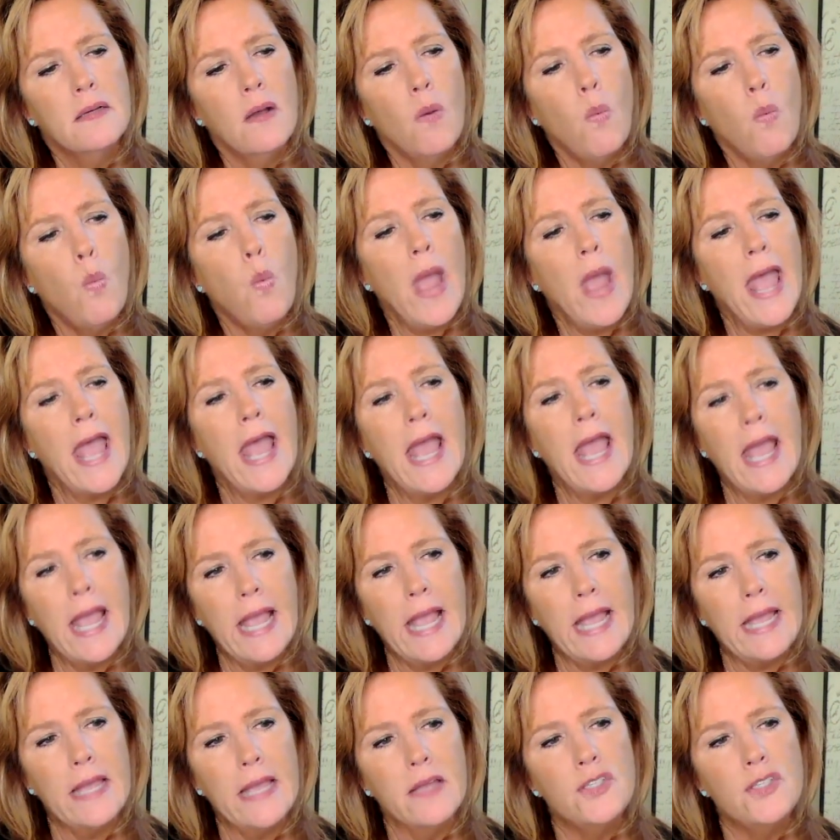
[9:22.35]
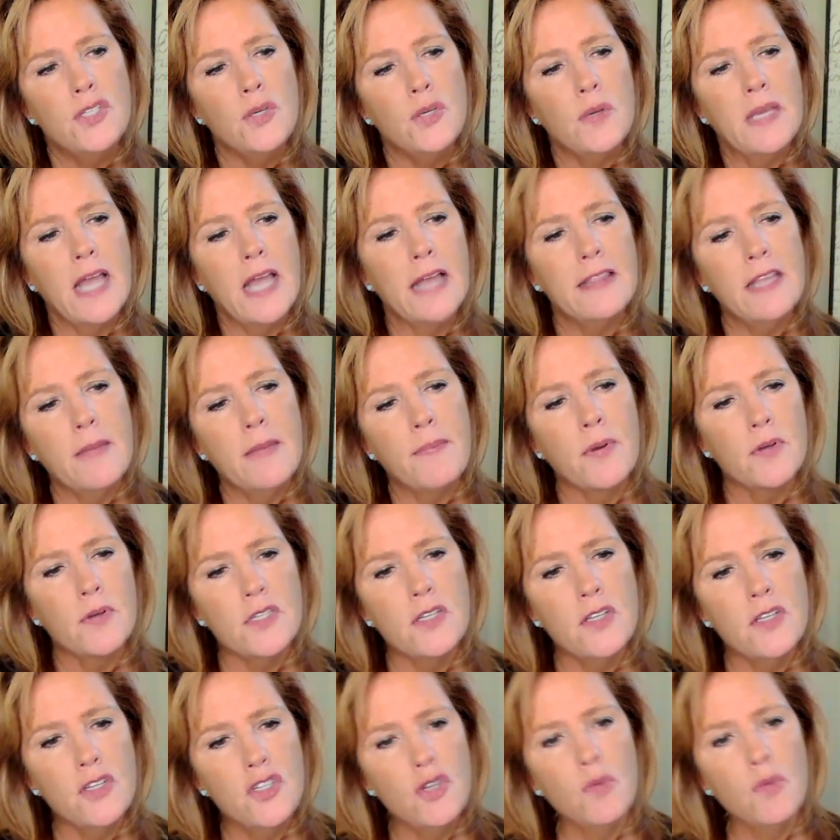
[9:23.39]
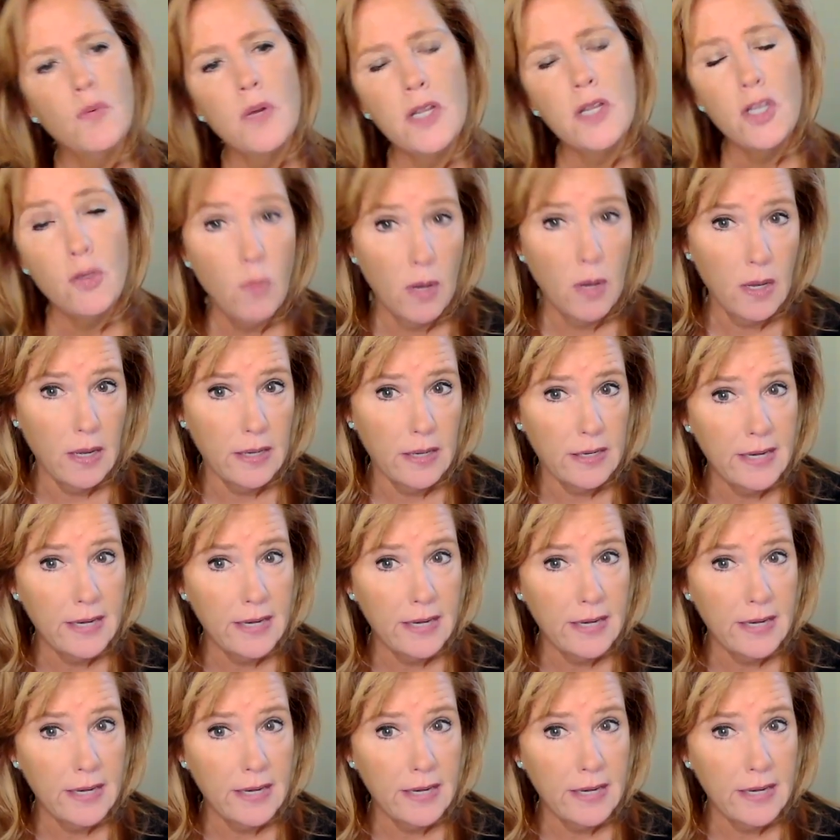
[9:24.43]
way to get that person to do what you want.